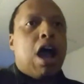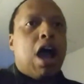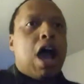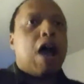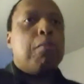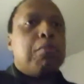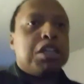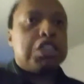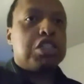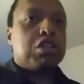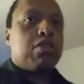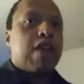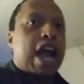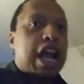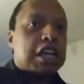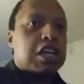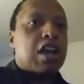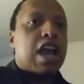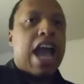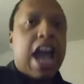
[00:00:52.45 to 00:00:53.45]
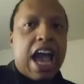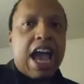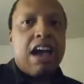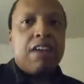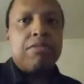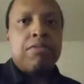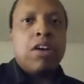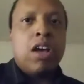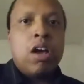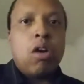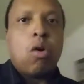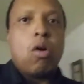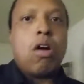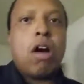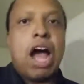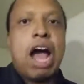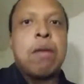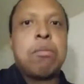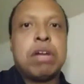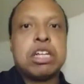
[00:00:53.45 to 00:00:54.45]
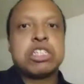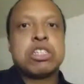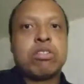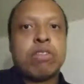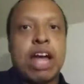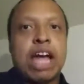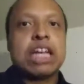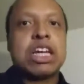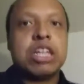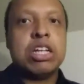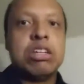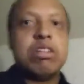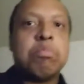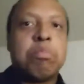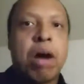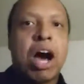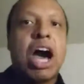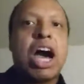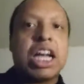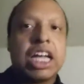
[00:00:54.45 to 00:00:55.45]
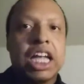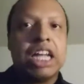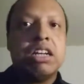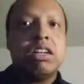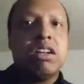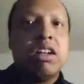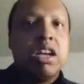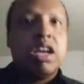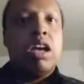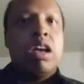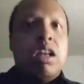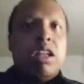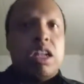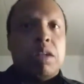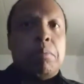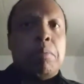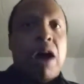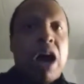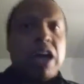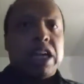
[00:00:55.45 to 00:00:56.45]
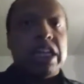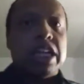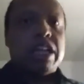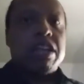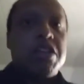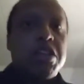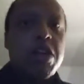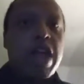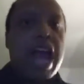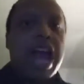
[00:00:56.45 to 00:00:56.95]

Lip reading: how much crack you have, or how much crack in your pocket. In the pocket you